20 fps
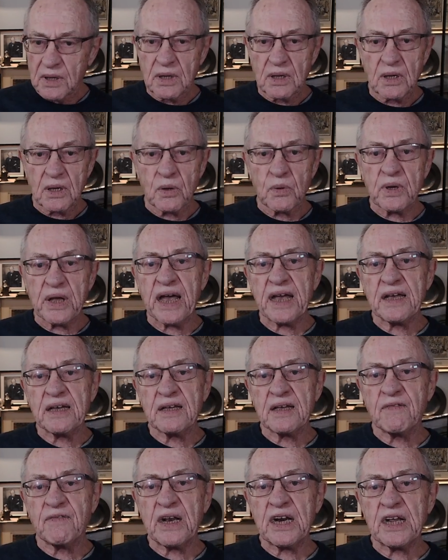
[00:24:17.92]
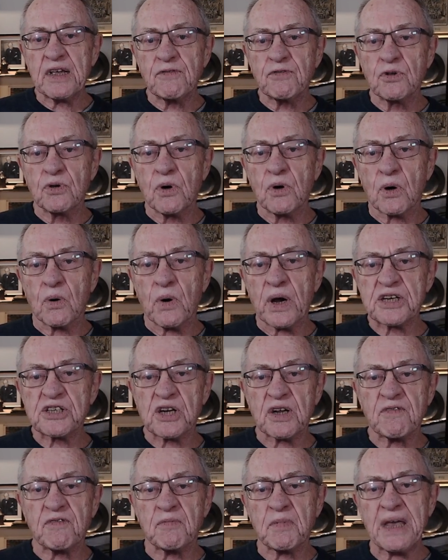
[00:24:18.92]
Okay, if any of you are
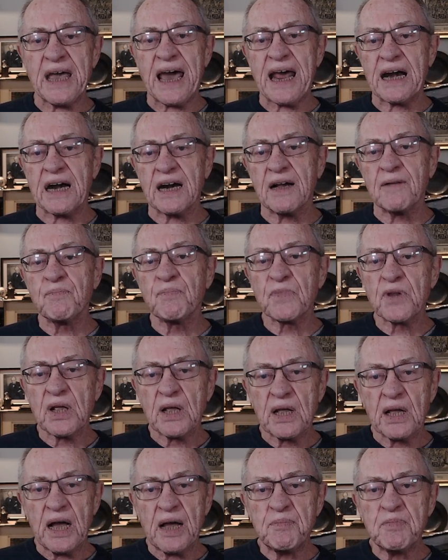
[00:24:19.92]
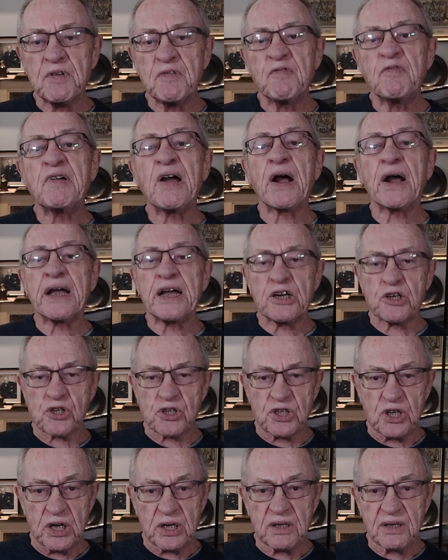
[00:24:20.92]
rushing from Canada, I'd be very
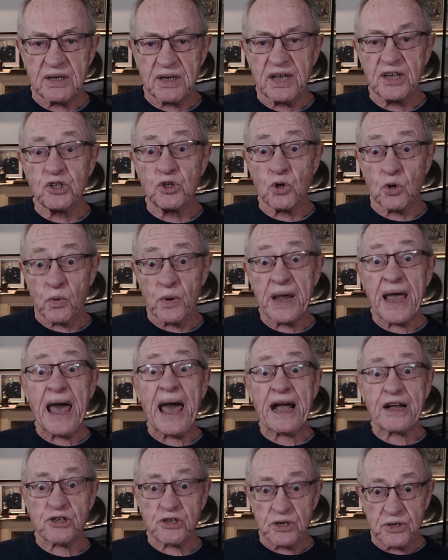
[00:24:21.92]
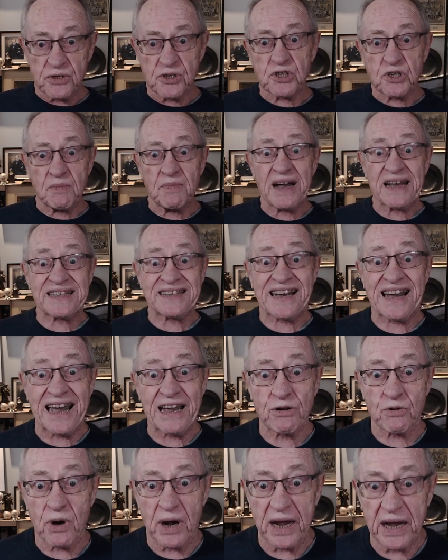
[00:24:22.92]
interested in your reactions to my
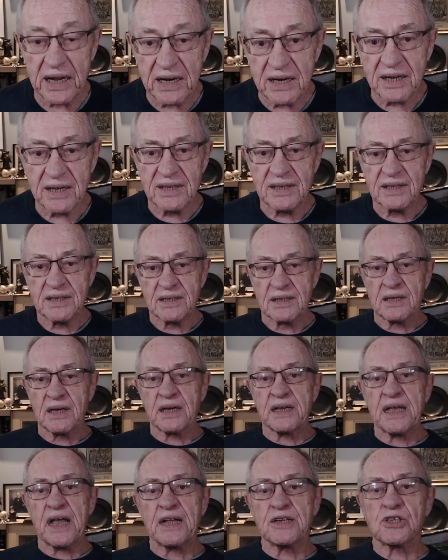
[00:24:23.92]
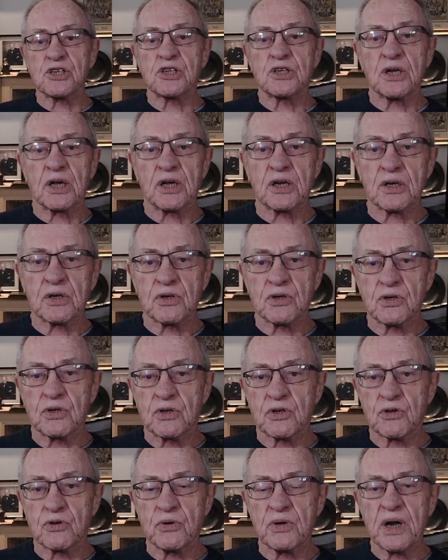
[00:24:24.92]
tirade against
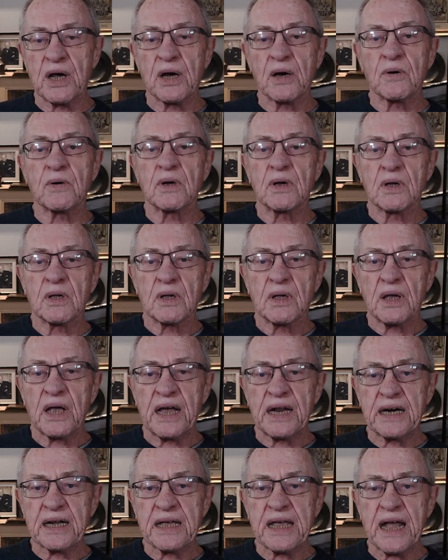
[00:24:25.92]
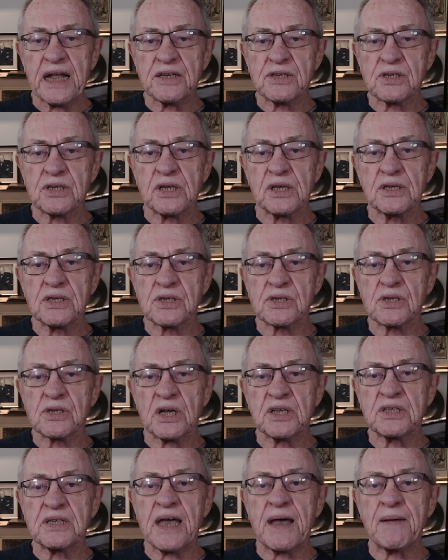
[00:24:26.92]
Trudeau and against his
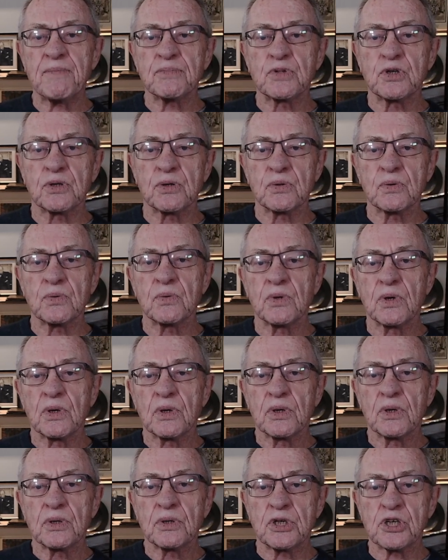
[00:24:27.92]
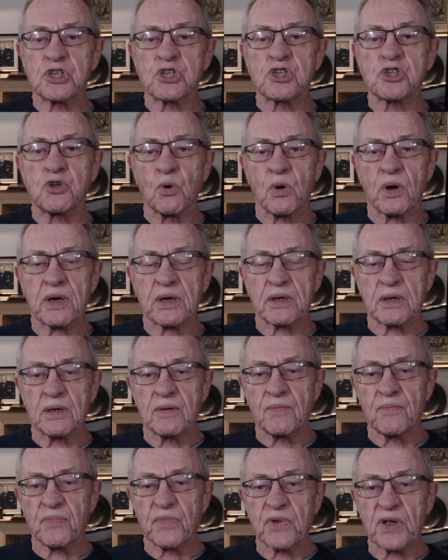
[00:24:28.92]
attempt to distort
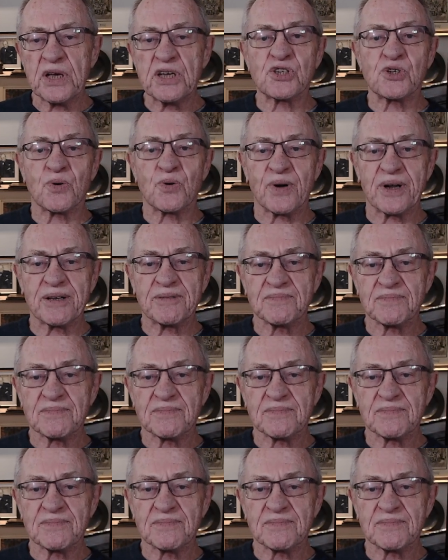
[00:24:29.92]
the history.